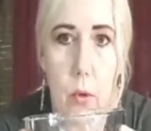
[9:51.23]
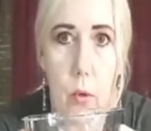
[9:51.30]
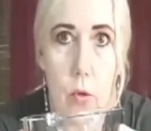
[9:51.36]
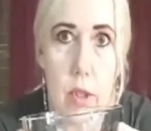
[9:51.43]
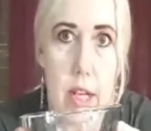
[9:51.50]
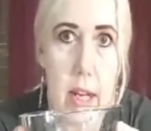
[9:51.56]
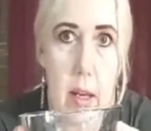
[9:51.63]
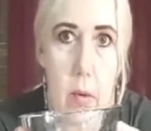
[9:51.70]
or
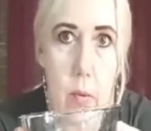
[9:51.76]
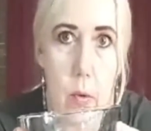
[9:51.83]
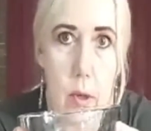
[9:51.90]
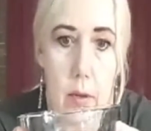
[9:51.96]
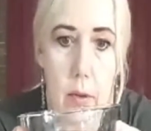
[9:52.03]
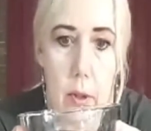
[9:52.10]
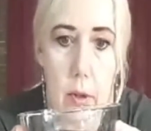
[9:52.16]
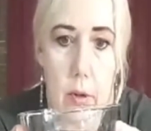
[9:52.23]
tape,
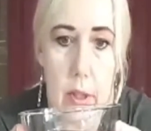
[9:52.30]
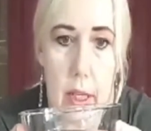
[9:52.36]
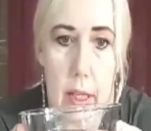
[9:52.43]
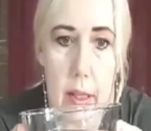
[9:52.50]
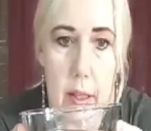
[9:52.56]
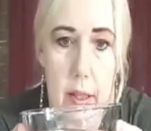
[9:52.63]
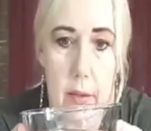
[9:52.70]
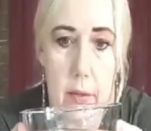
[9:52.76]
whatever you
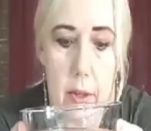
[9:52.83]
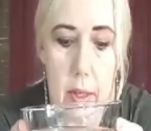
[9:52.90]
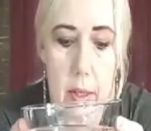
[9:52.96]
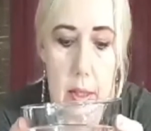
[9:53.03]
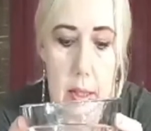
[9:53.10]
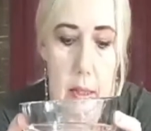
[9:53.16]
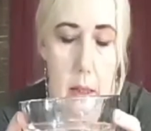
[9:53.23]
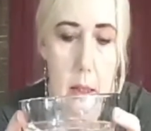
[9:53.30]
tie it
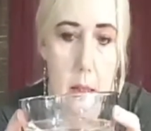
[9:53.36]
with.